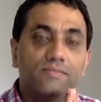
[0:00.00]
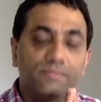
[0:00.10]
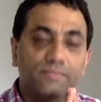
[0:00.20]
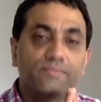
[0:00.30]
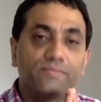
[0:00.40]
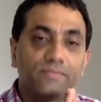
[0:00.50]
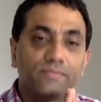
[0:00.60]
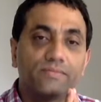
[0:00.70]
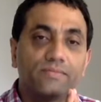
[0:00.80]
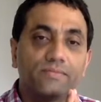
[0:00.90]

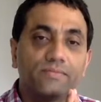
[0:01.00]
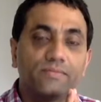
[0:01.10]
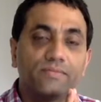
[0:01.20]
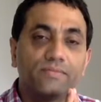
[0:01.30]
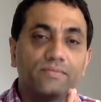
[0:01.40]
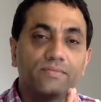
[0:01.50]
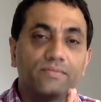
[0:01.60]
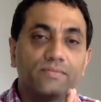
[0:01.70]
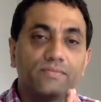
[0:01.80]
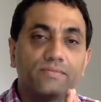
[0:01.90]

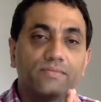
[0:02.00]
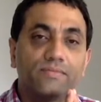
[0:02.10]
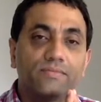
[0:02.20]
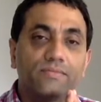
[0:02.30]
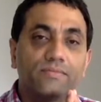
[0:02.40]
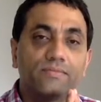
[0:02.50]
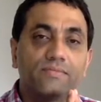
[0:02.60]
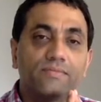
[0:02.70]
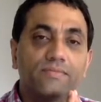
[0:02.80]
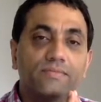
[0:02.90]

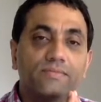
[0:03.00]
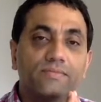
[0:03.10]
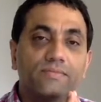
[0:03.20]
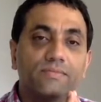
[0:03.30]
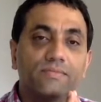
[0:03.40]
This person isn't speaking.